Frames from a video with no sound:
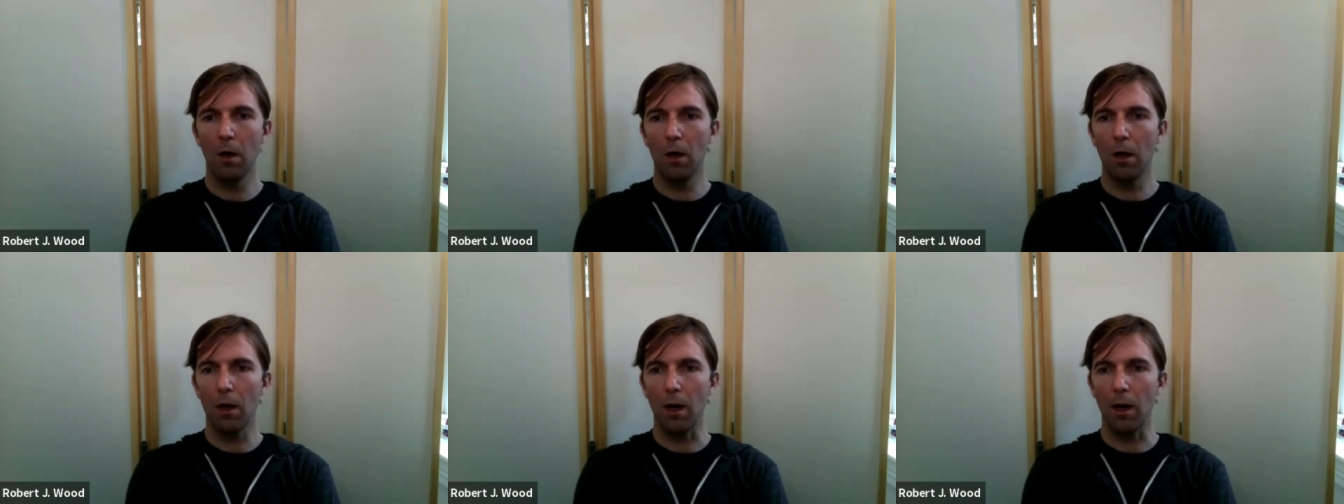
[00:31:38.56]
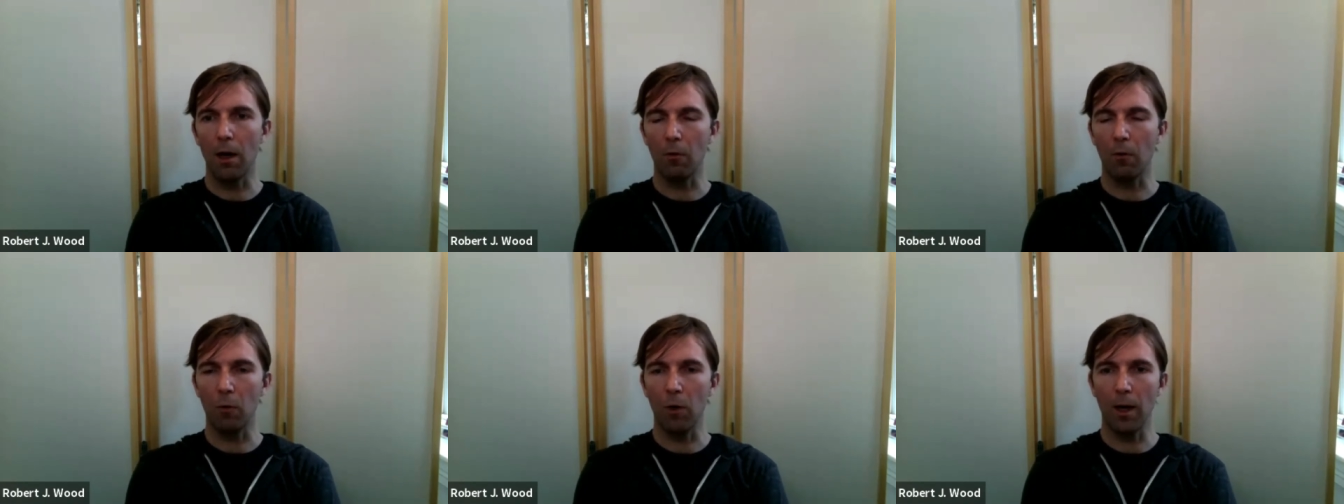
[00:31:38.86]

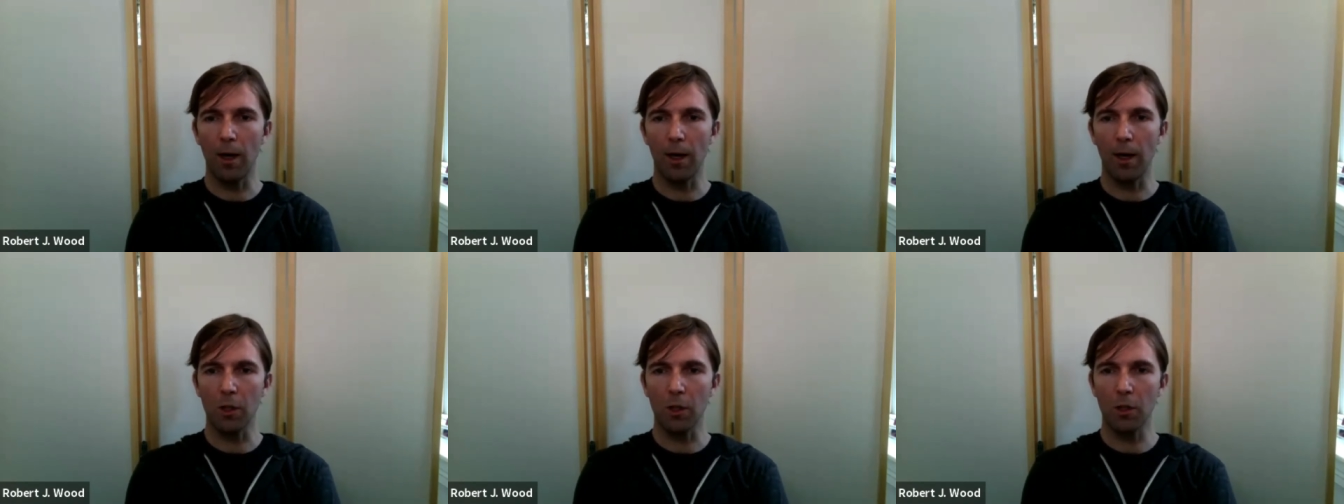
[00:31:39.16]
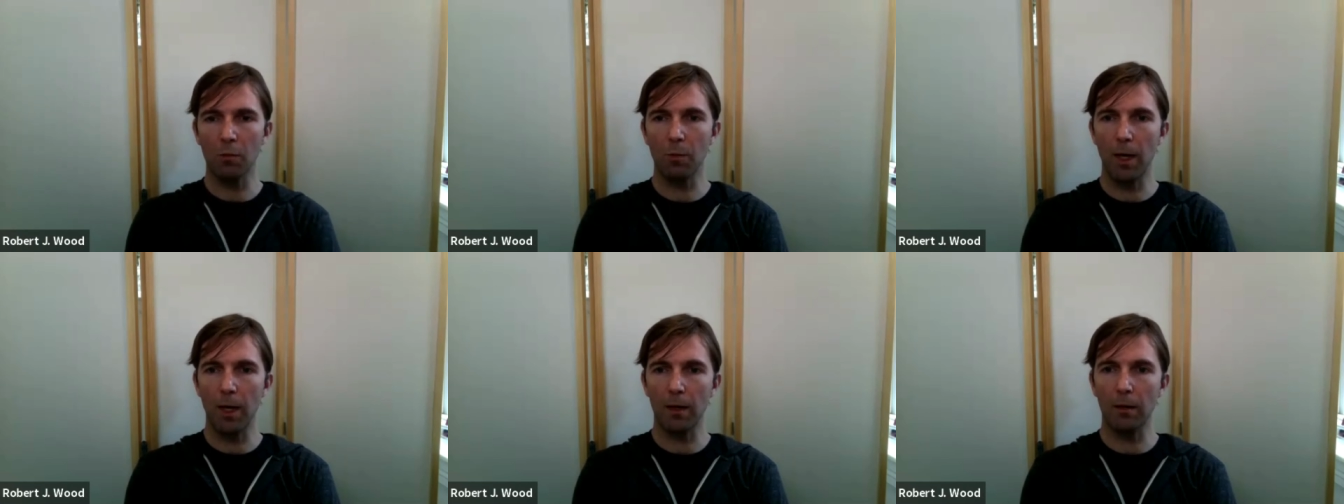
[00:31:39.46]
uh, where I
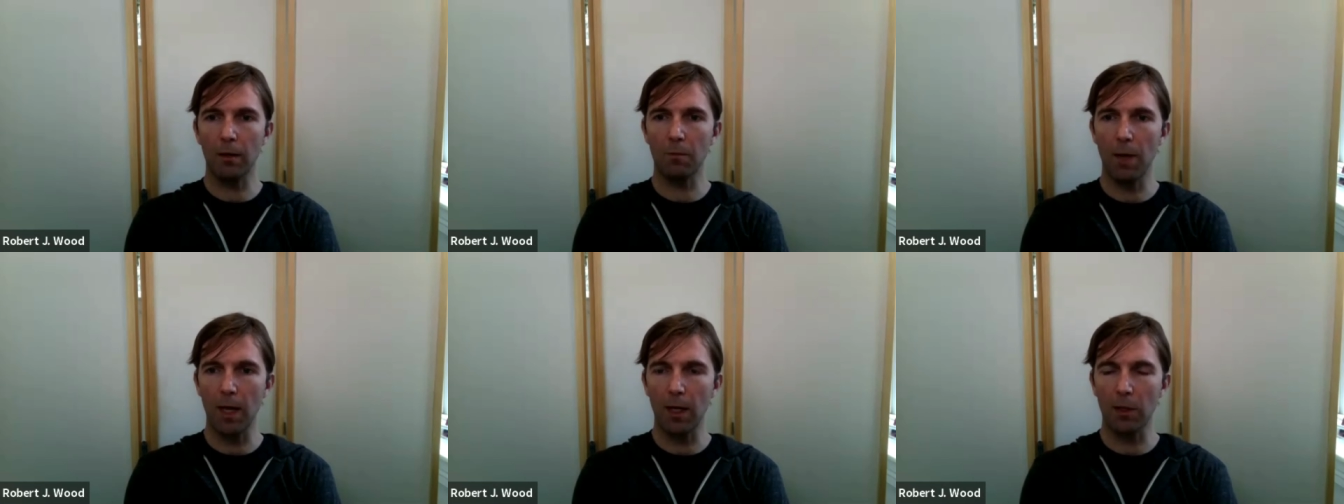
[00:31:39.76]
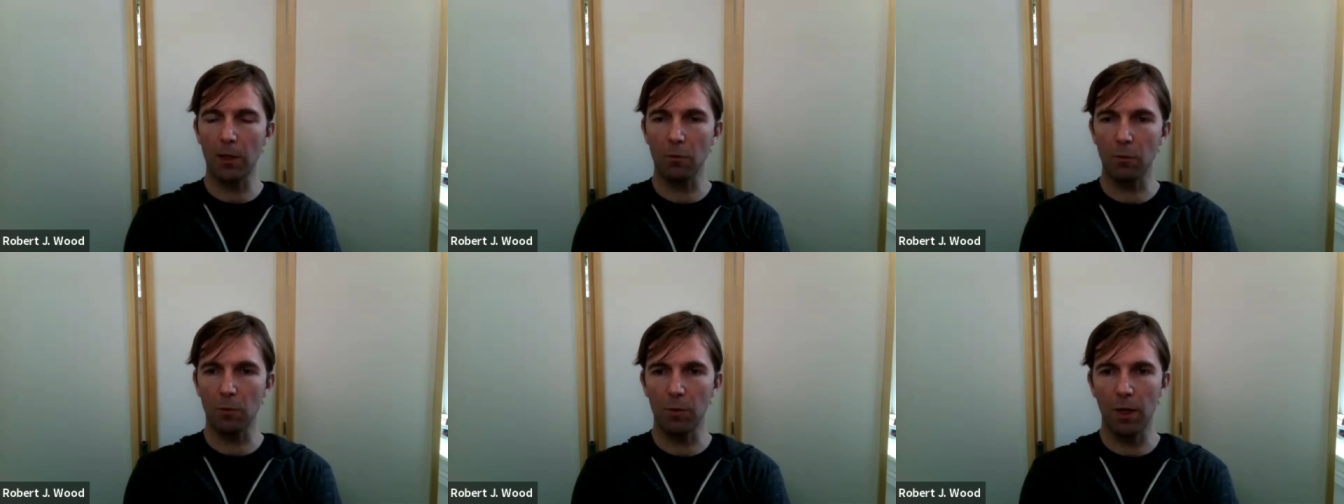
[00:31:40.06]
expect the
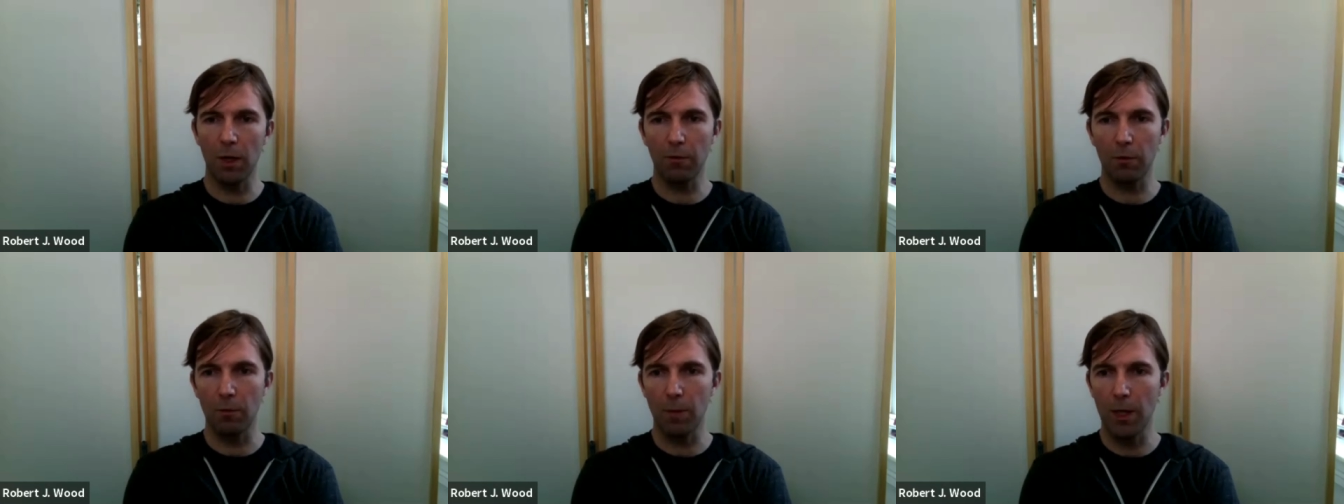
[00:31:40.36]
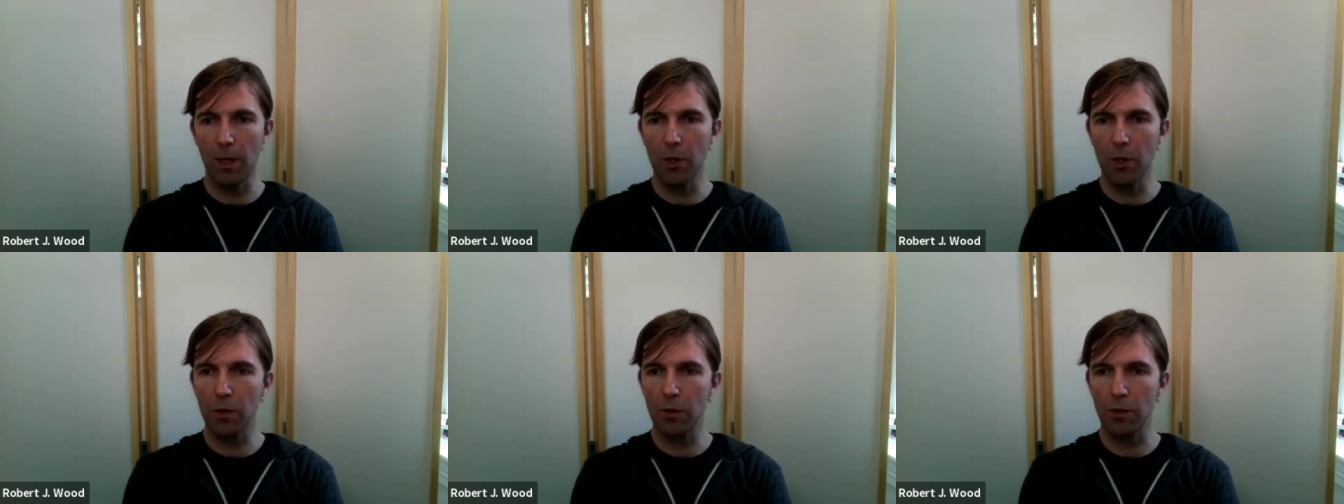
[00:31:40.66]
maximum
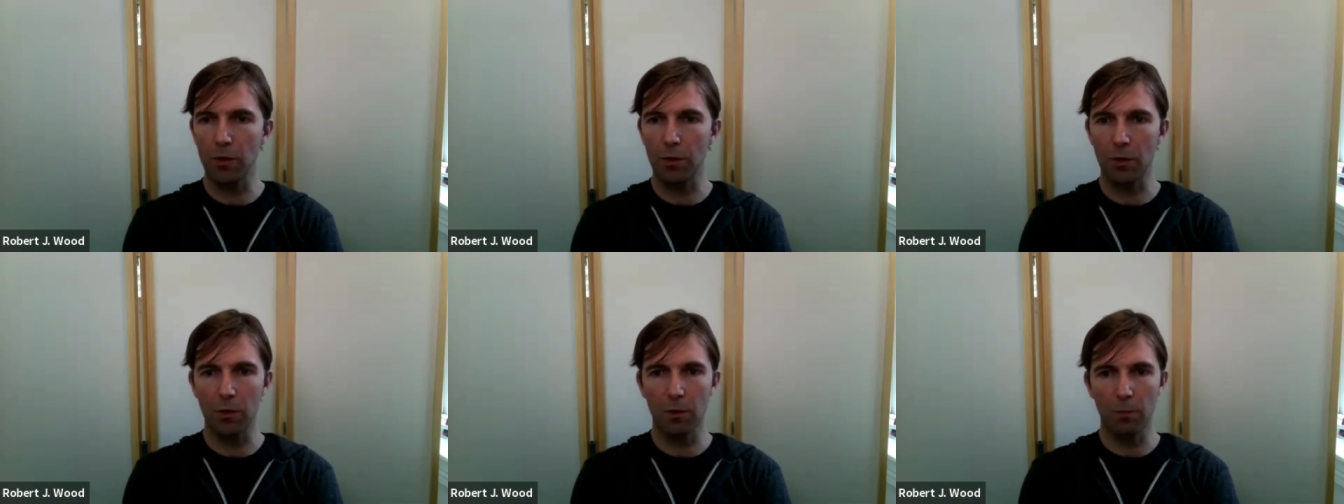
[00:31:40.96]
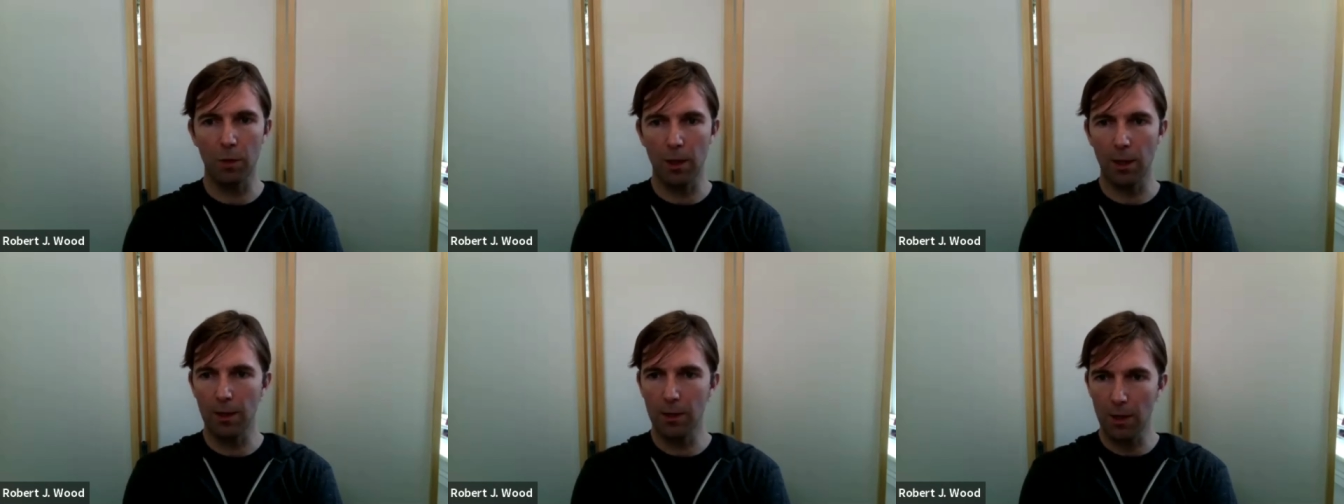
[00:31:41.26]
deformations to
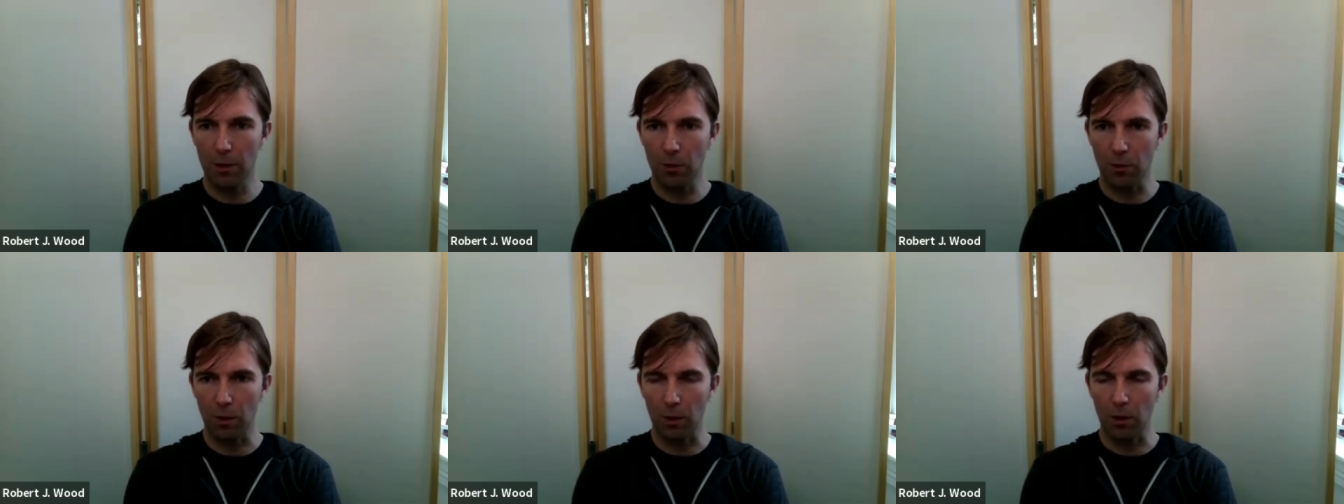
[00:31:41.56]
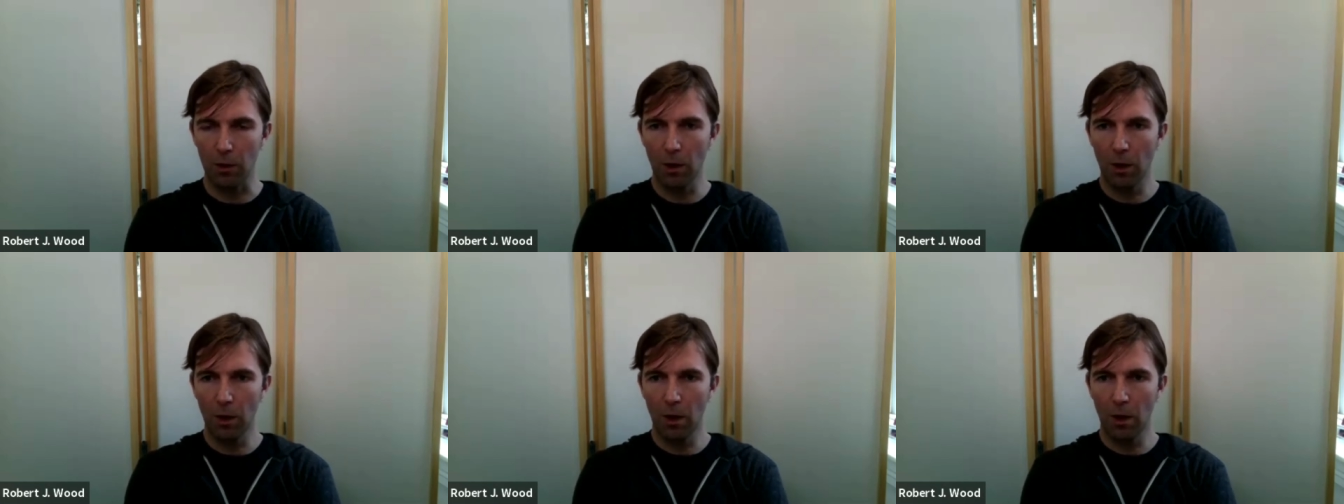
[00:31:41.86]
be, etc.